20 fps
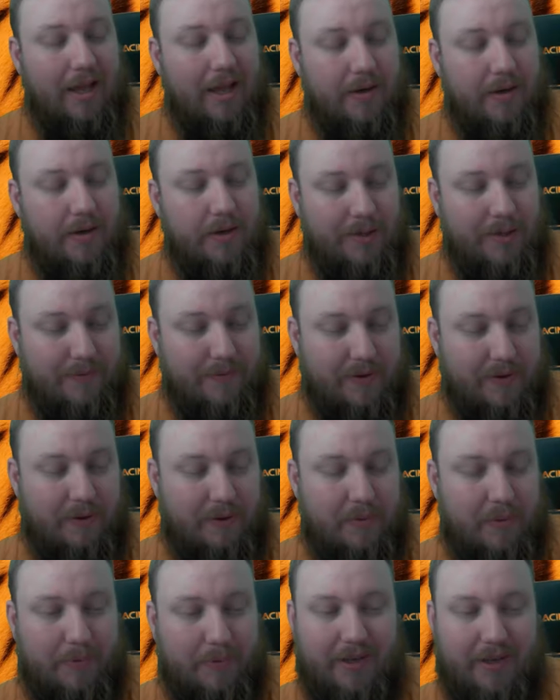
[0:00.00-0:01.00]
I don't know if I'll
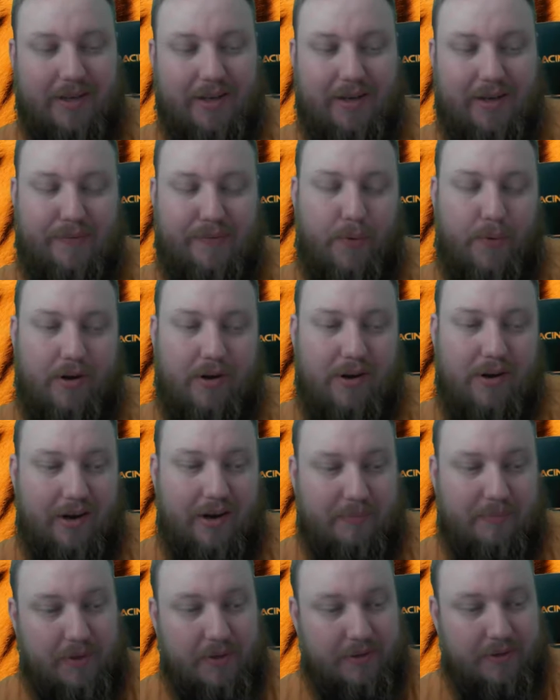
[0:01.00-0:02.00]
be playing any
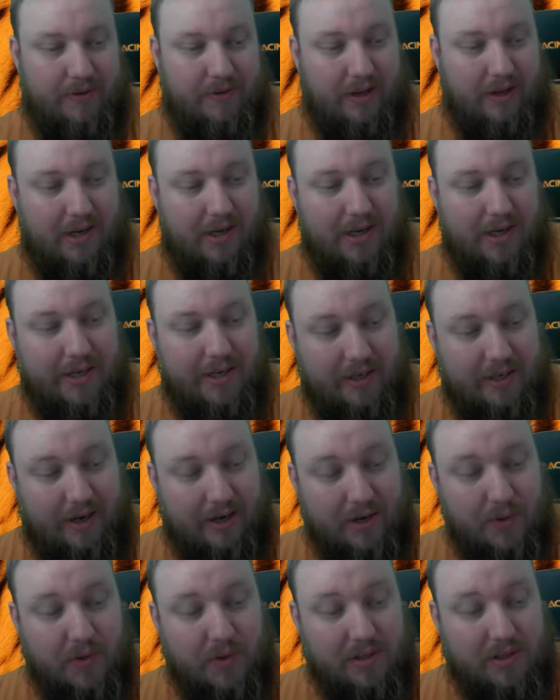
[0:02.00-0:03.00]
Fortnite, but
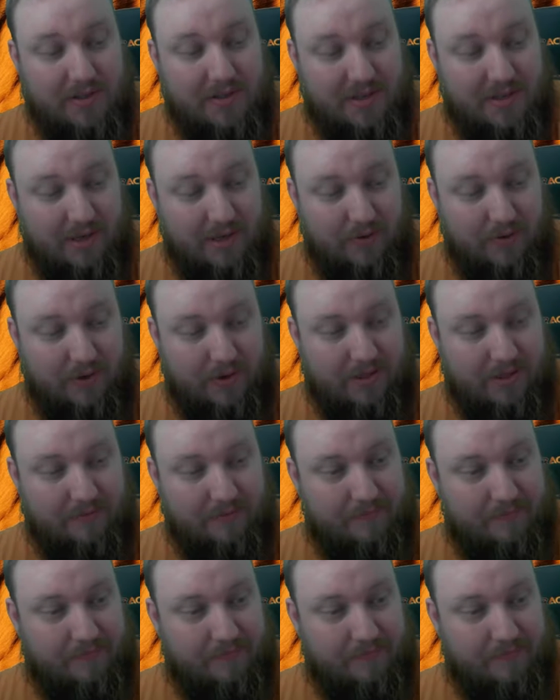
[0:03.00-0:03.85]
I will consider it.